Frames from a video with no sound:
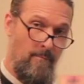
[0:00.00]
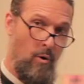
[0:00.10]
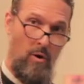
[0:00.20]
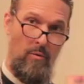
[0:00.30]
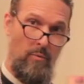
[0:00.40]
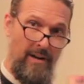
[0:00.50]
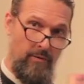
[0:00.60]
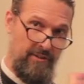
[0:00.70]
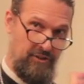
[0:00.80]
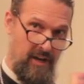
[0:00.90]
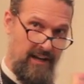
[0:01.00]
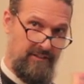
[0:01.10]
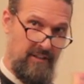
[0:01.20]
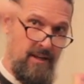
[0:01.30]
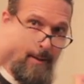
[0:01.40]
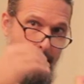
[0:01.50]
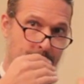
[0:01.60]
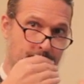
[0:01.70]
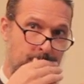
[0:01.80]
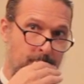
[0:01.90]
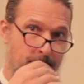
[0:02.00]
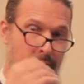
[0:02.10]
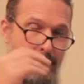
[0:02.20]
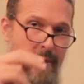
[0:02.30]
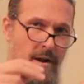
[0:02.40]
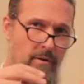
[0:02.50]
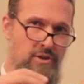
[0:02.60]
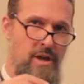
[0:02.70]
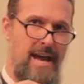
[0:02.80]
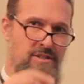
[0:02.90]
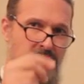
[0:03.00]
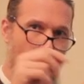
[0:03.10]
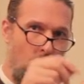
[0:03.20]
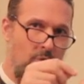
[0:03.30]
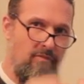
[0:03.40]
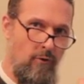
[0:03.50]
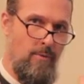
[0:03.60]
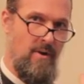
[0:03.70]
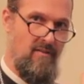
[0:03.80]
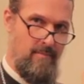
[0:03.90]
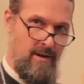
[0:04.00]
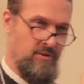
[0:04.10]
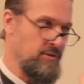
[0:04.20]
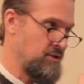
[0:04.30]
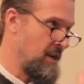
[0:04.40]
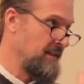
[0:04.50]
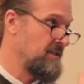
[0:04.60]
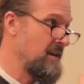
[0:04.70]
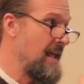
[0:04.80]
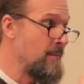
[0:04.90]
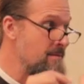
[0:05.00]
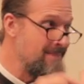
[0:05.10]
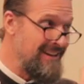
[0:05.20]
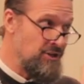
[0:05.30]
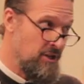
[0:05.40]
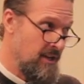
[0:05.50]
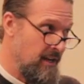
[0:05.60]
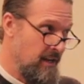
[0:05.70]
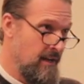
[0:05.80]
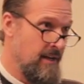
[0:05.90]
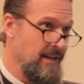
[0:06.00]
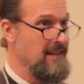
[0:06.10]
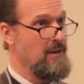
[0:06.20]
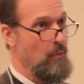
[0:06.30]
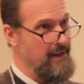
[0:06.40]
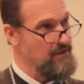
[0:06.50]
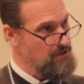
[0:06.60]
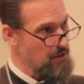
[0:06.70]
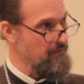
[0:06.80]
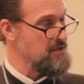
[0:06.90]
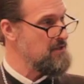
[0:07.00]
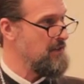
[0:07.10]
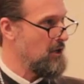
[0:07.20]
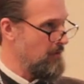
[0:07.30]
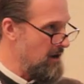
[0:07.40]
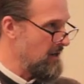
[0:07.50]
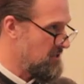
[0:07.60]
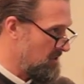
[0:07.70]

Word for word: rigorous chastity, but marriage has its own form of marital chastity, and we mention it in the wedding service, in the crowning